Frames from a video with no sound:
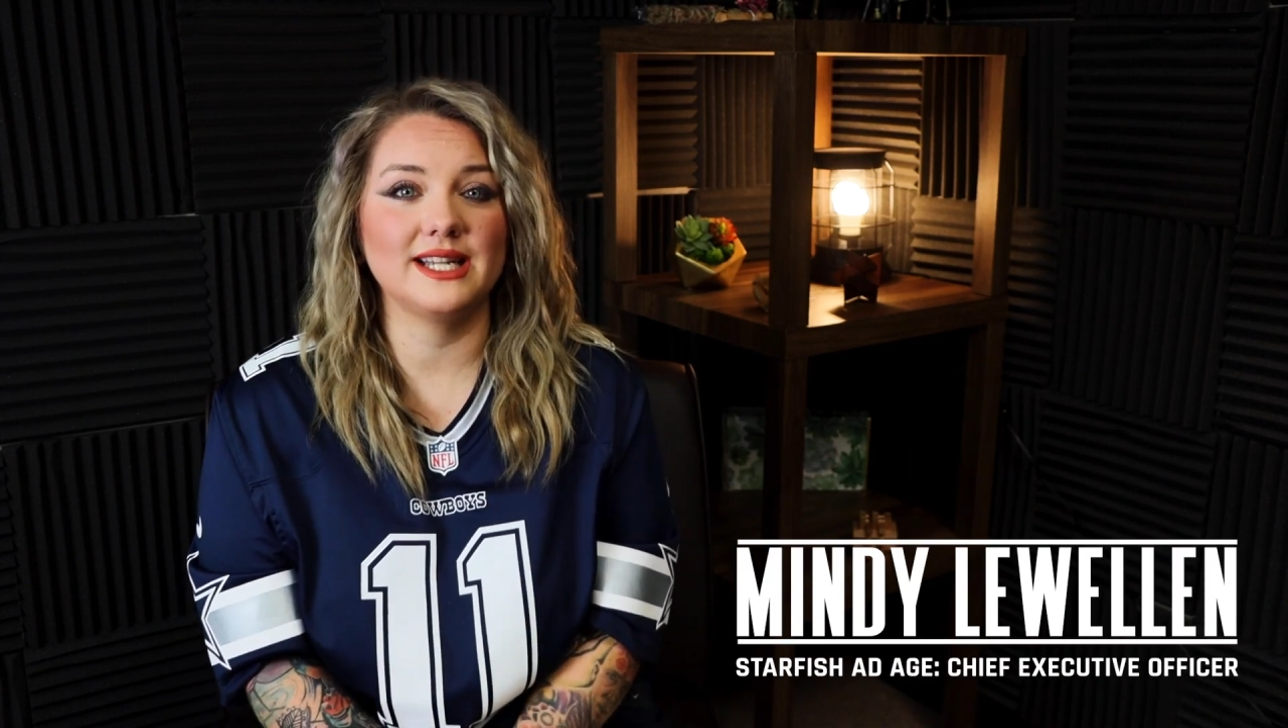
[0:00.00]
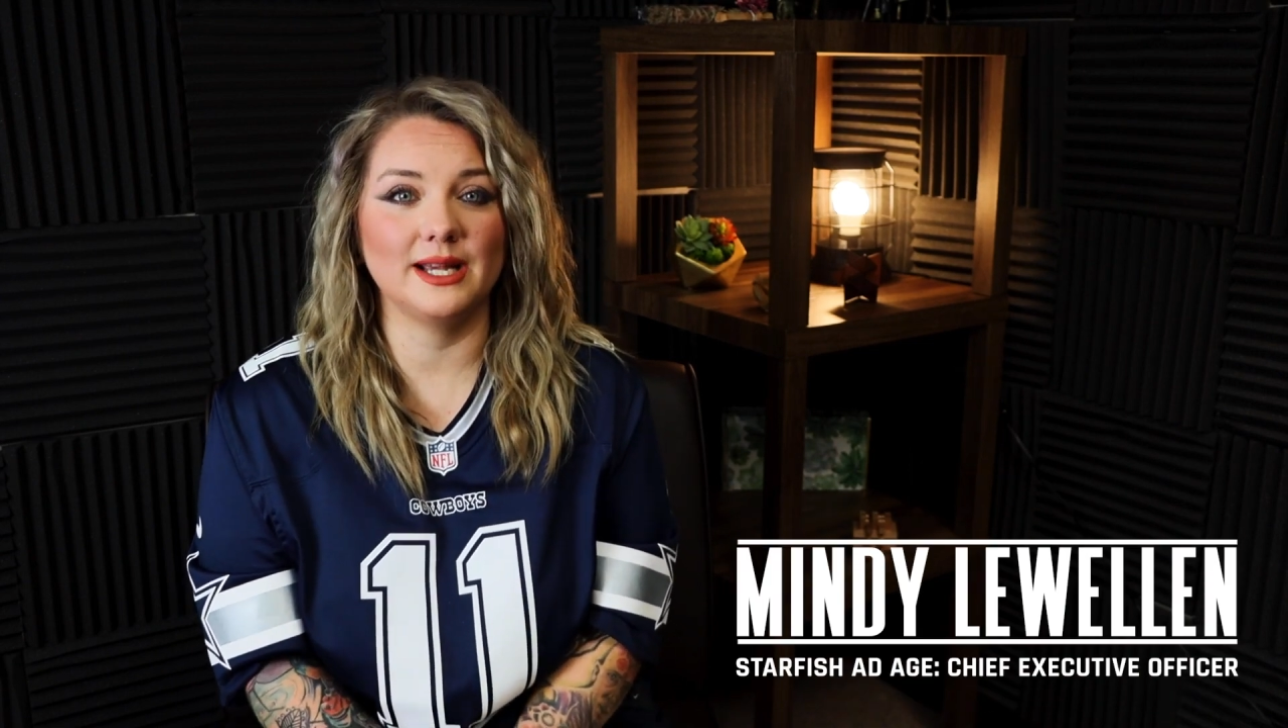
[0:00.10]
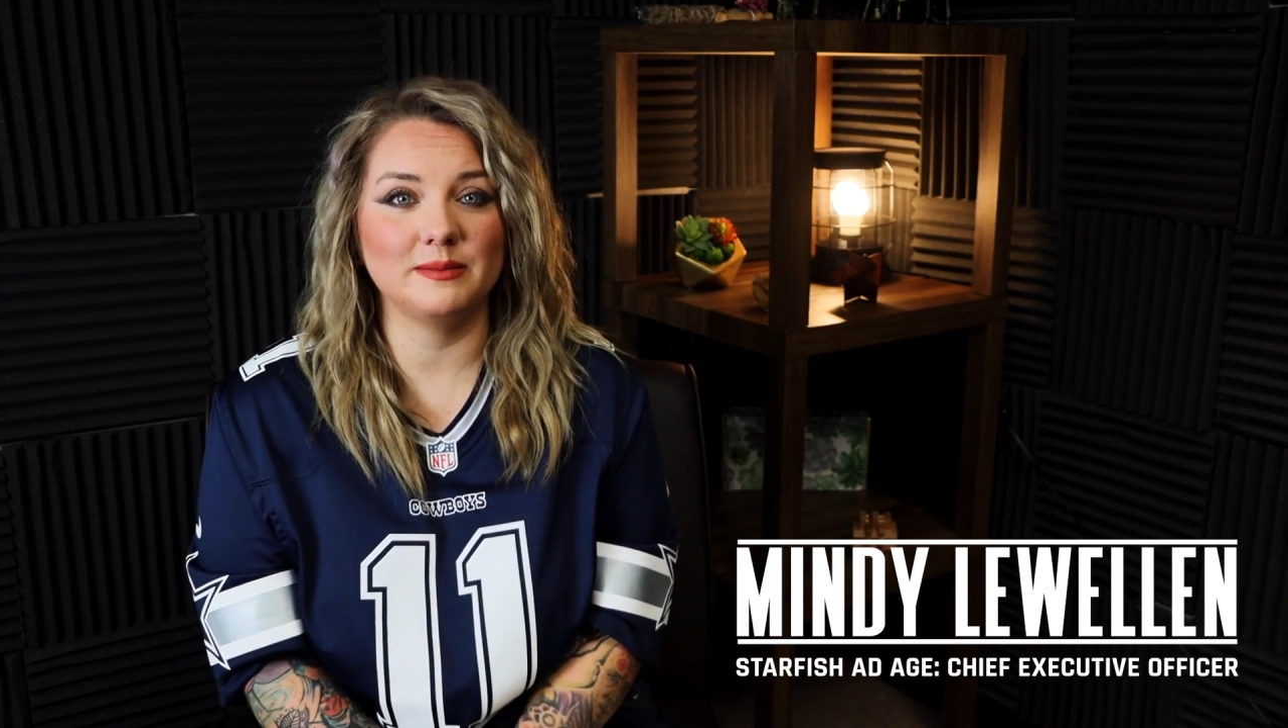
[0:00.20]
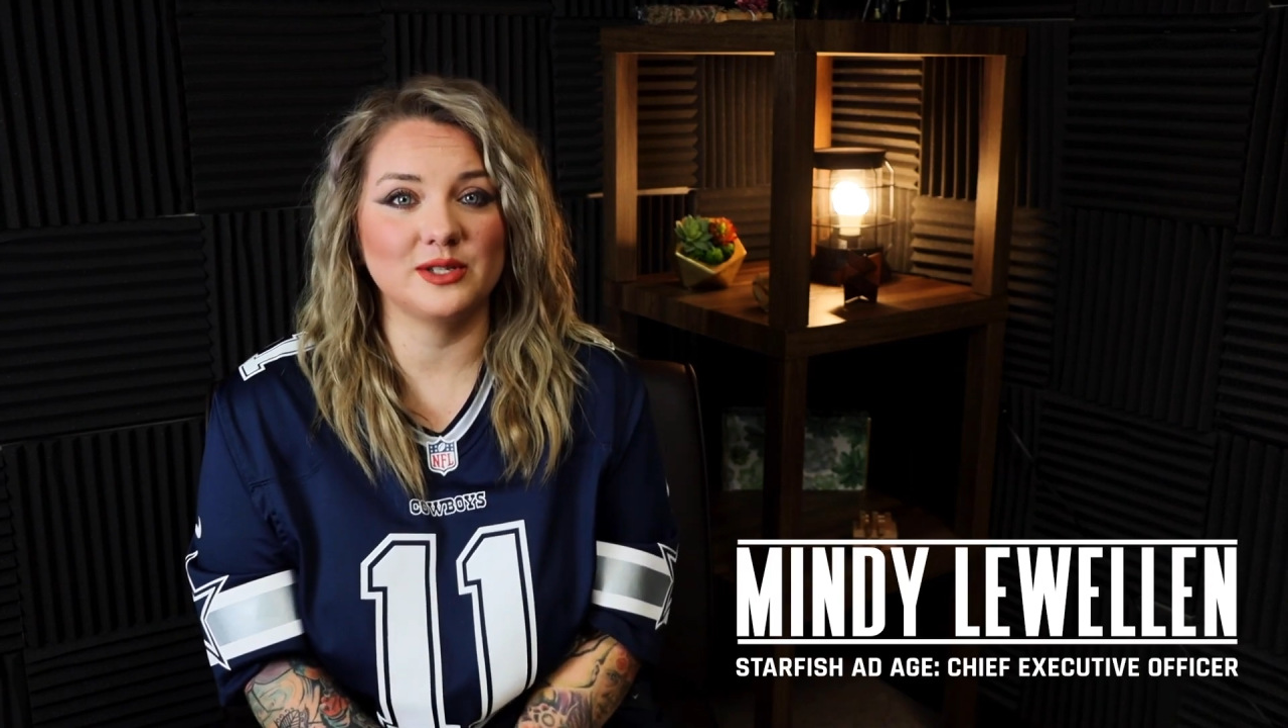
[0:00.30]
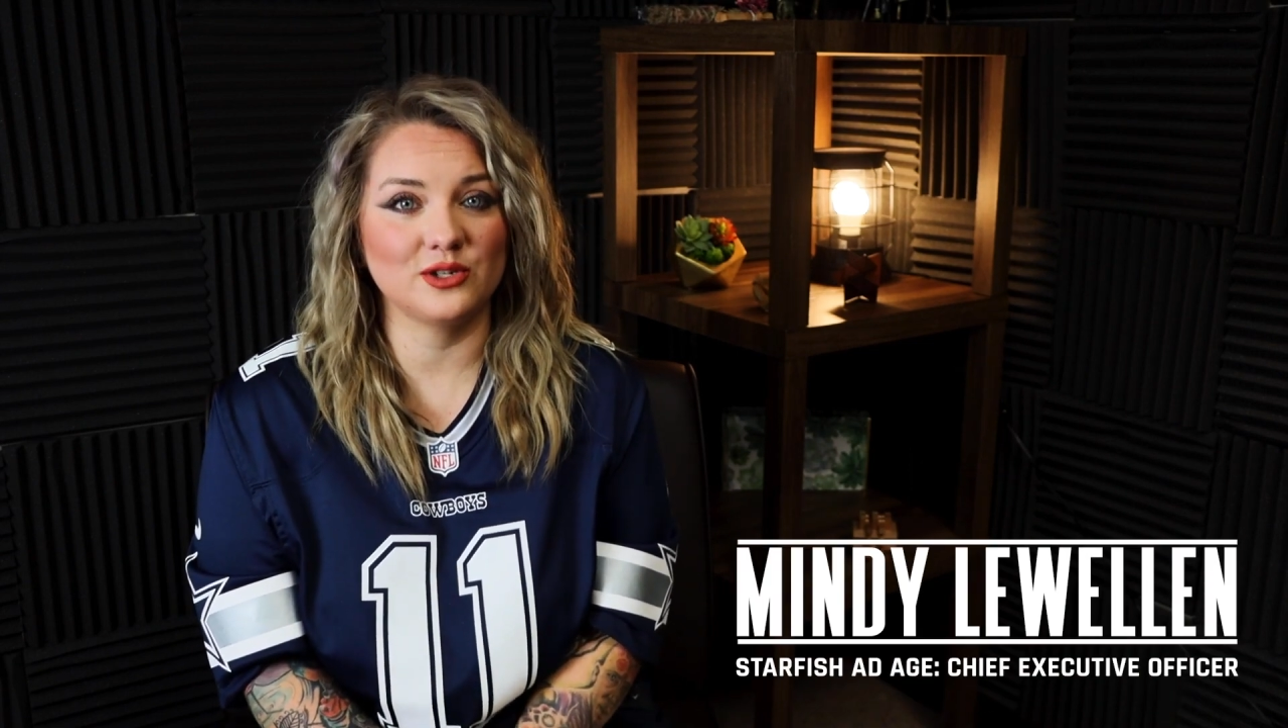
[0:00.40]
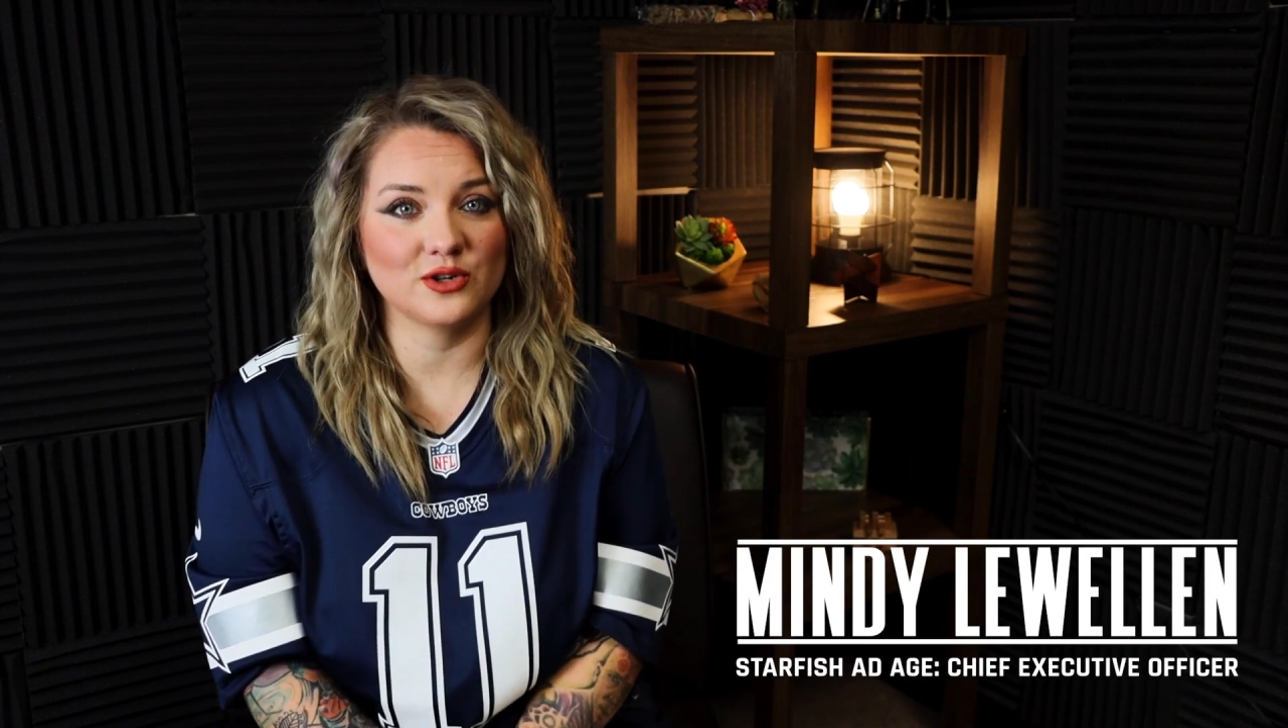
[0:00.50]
tips,